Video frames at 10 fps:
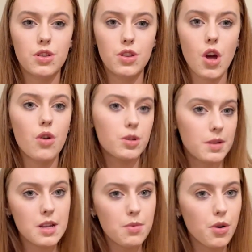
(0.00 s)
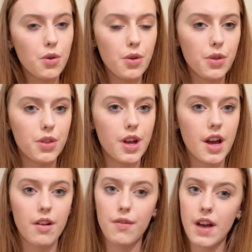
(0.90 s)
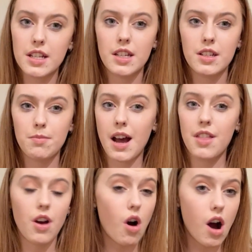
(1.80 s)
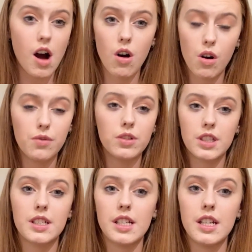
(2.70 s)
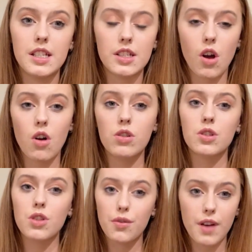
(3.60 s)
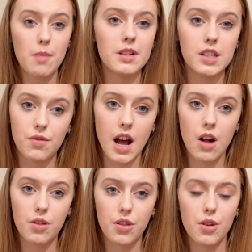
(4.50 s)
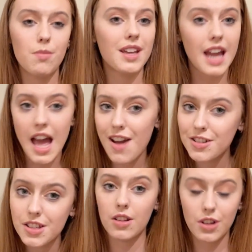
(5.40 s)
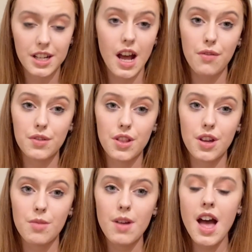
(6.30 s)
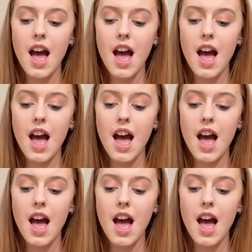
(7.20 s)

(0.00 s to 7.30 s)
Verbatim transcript: those people that are affected by the awful disease, it's also the families around them, the carers that are looking after them.